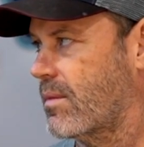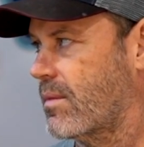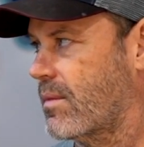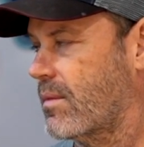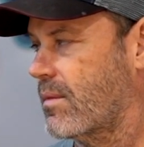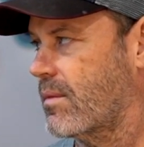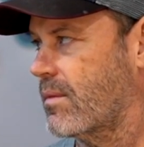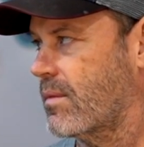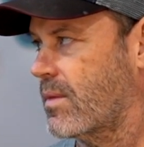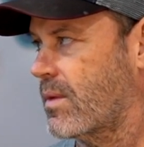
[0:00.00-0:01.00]

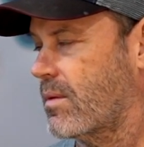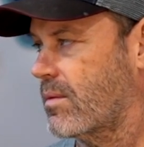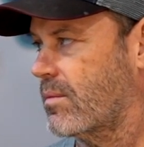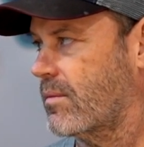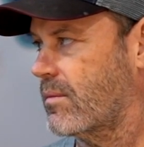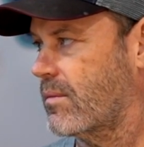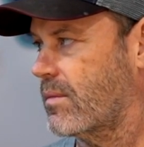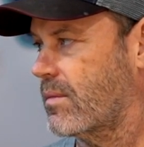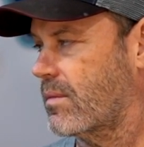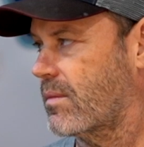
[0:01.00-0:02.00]

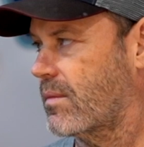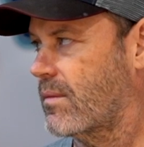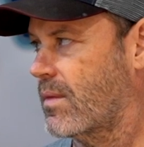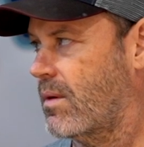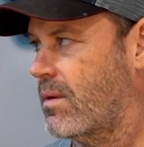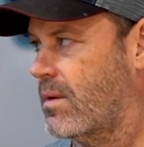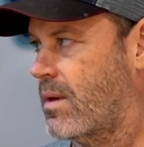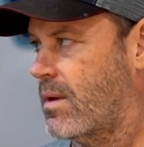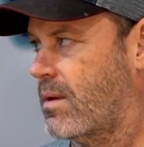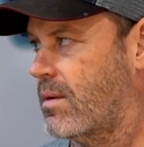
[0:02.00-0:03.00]

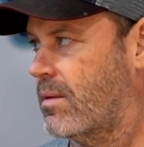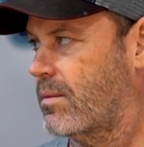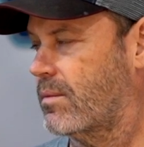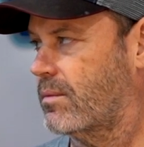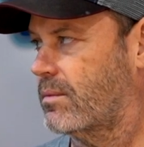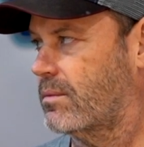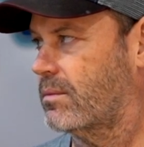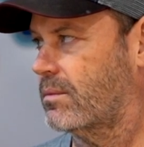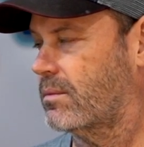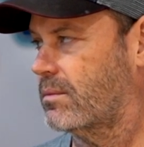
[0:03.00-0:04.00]

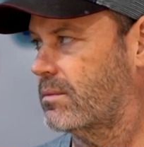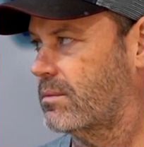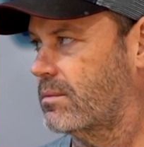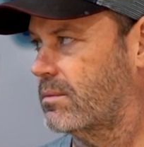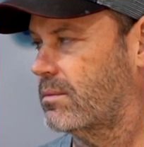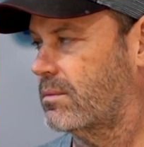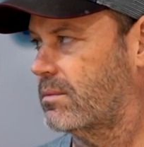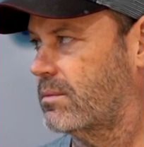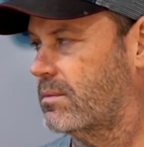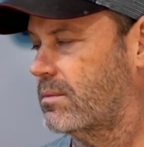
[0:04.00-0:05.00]

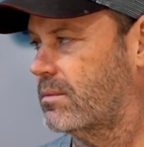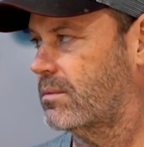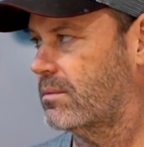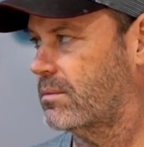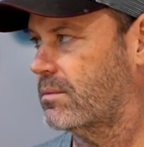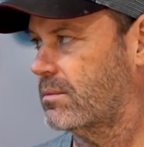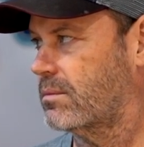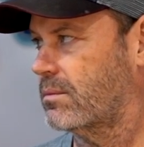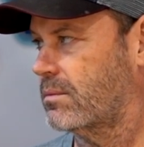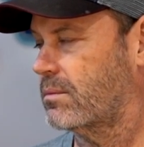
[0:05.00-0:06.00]

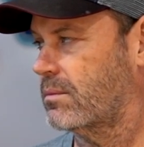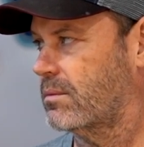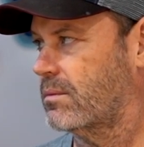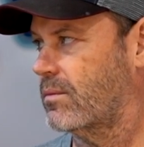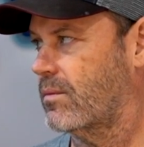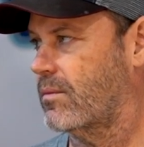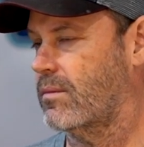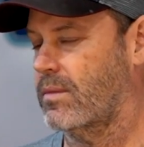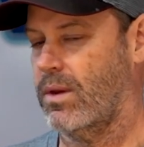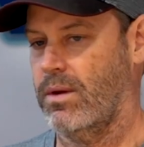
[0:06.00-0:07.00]

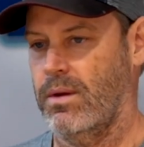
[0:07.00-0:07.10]
This person isn't speaking.